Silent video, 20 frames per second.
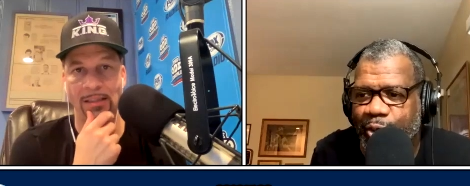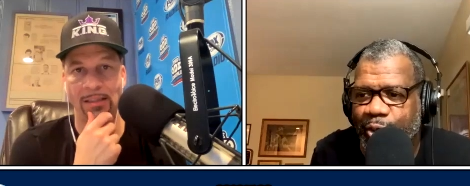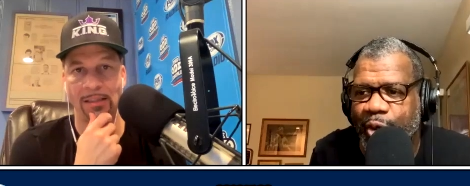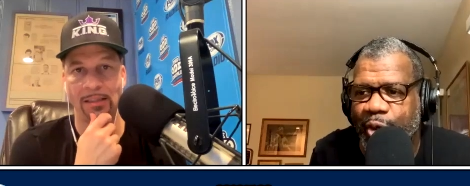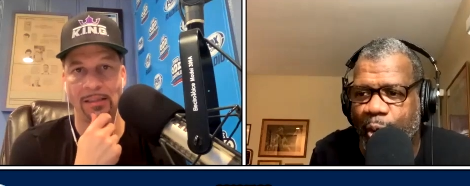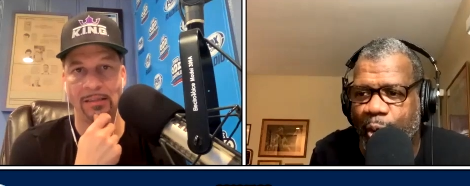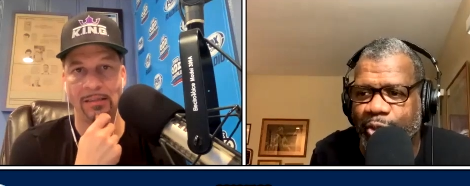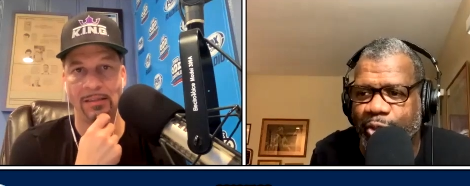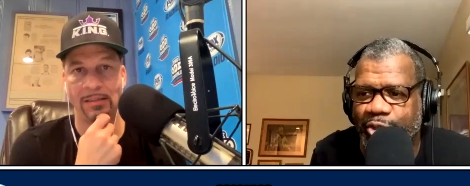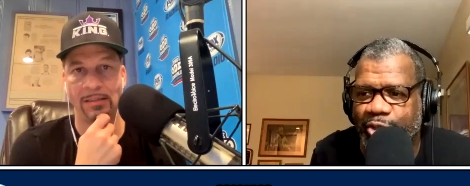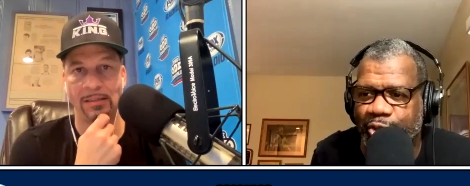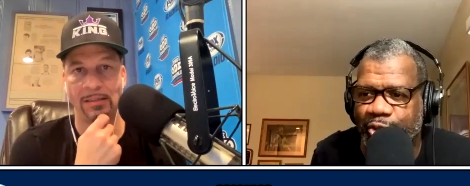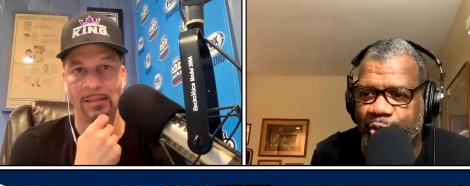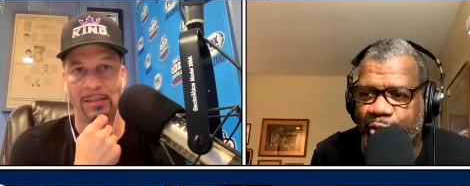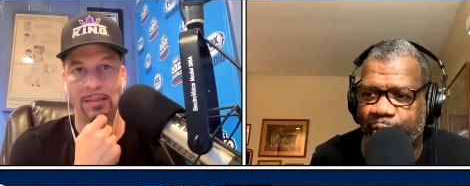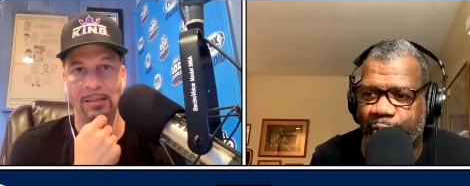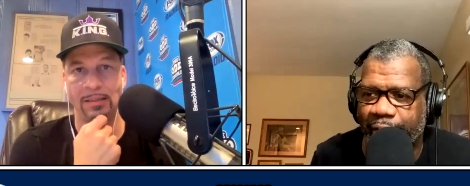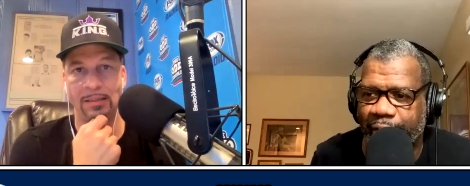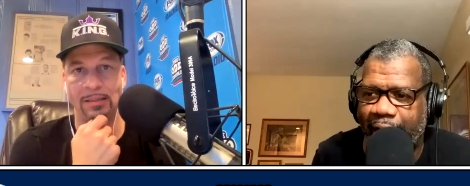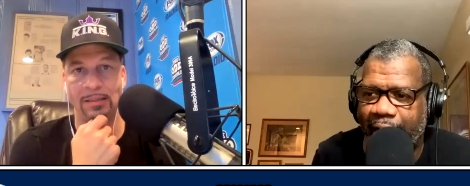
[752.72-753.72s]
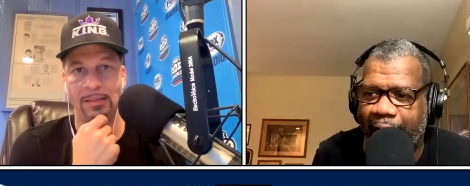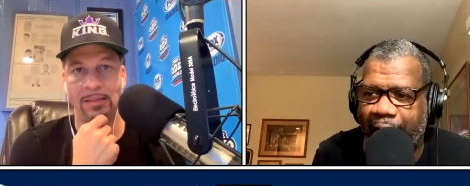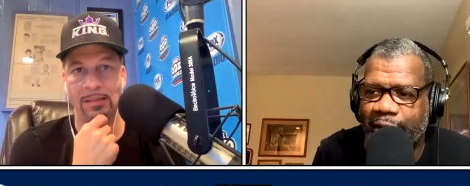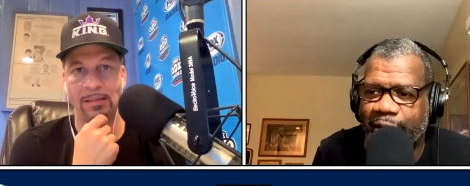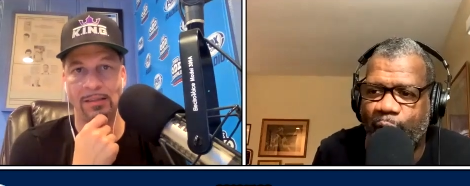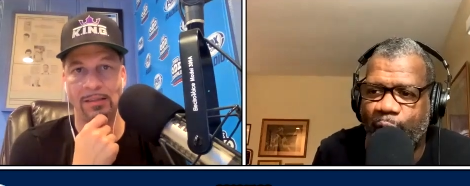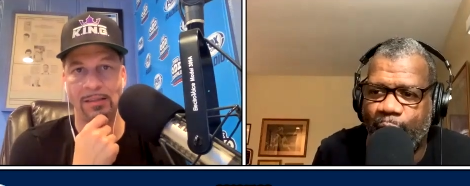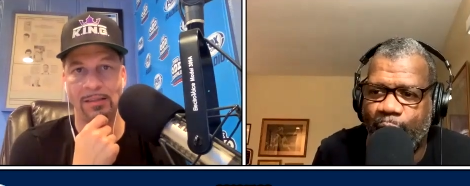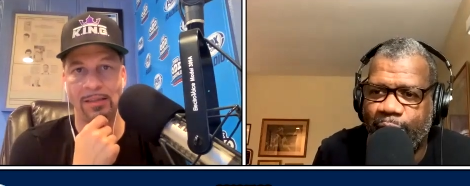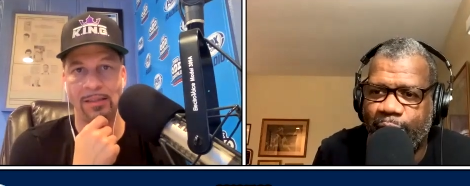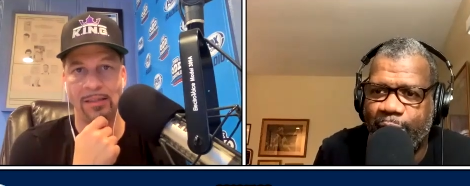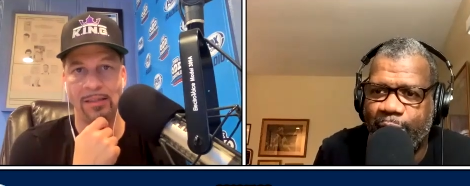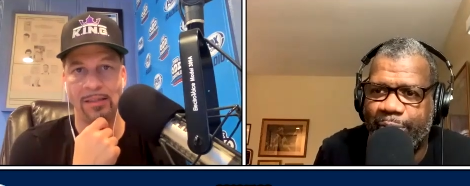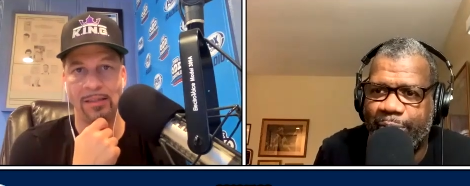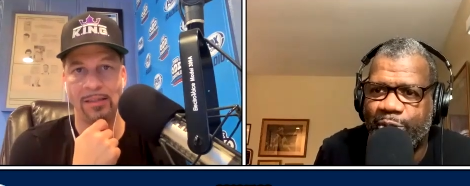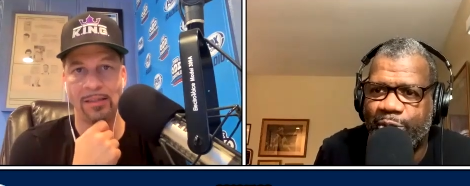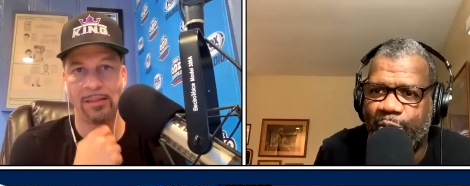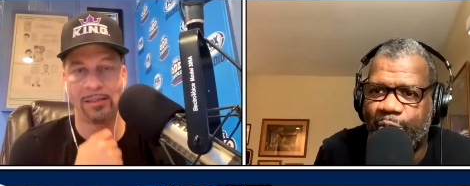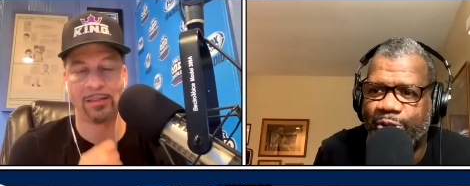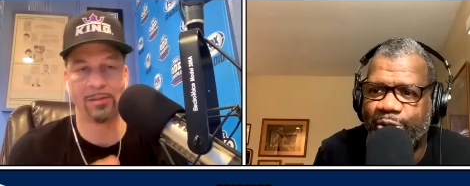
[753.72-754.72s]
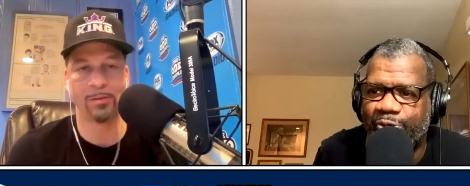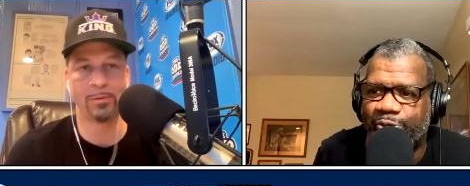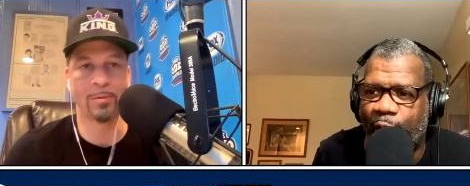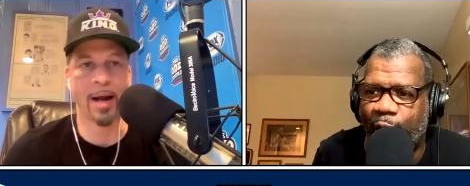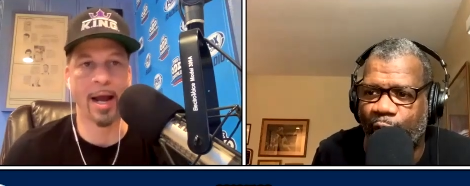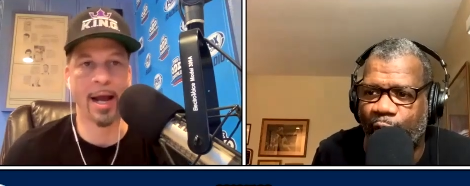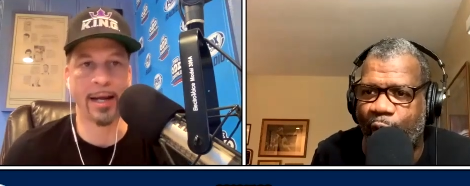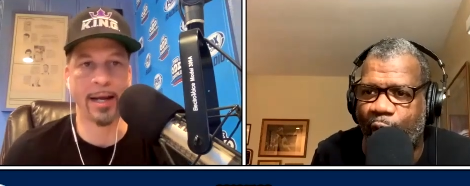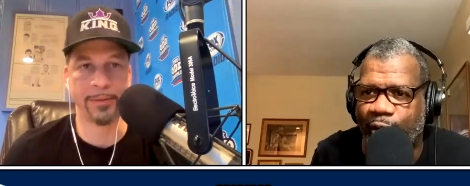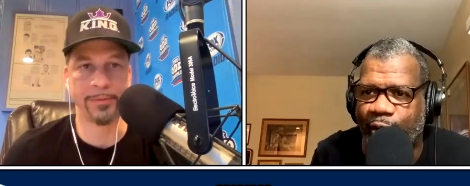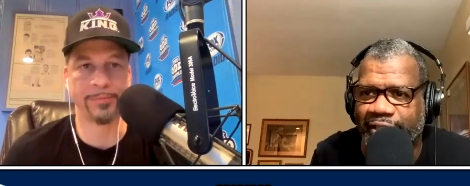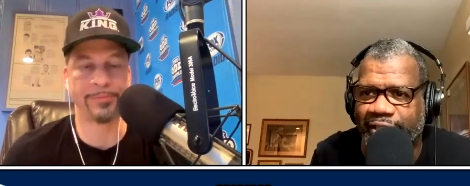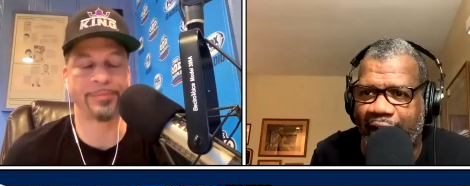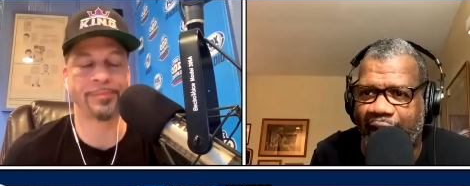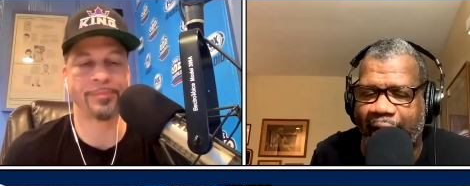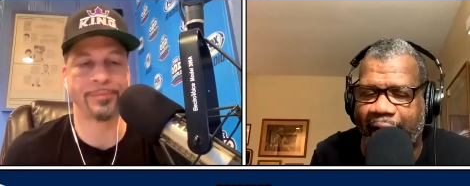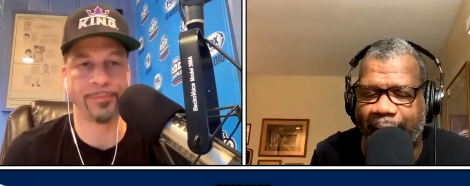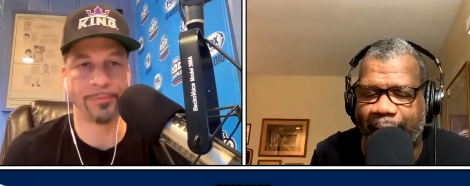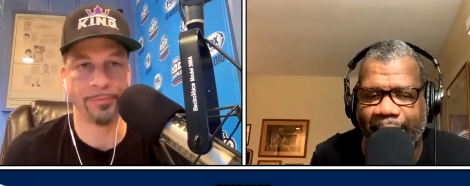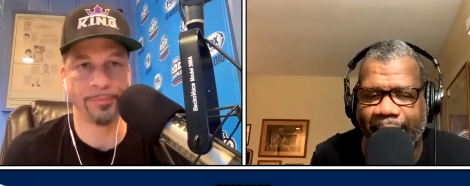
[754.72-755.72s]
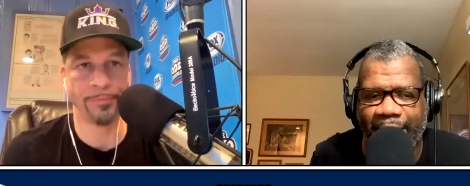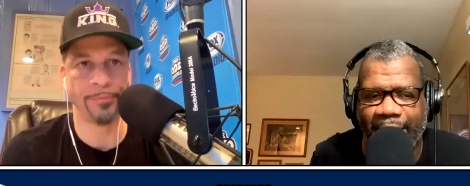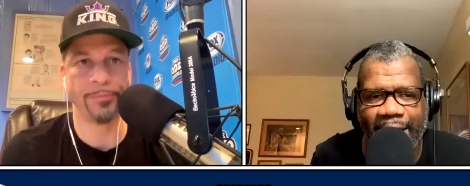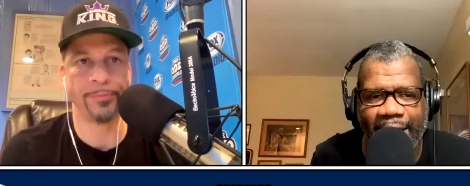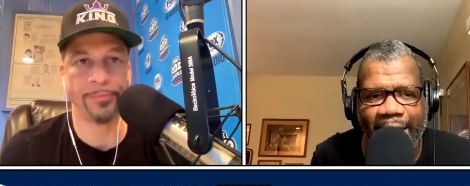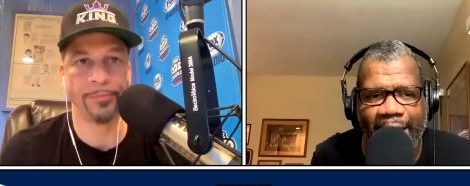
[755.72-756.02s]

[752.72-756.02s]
Speaker 1: you know what you're doing. I know we, we've been doing this for a right. long time.